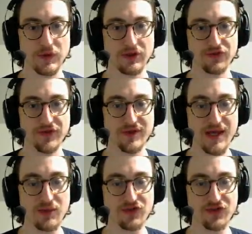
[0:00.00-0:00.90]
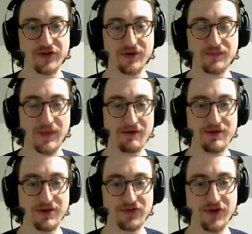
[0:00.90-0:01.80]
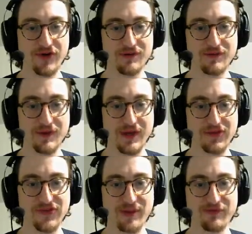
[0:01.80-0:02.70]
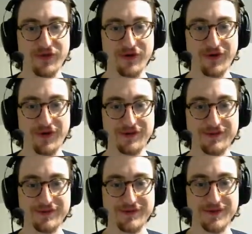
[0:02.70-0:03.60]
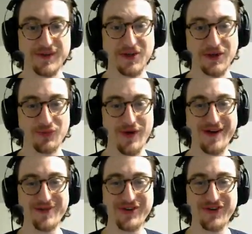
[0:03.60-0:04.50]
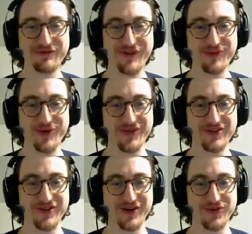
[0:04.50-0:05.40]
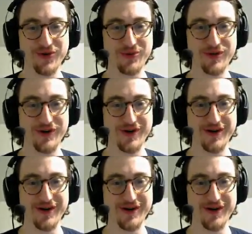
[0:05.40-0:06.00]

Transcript: So the damage is good. Everything's good except for pretty much the Phearamones legendary. So what did we learn here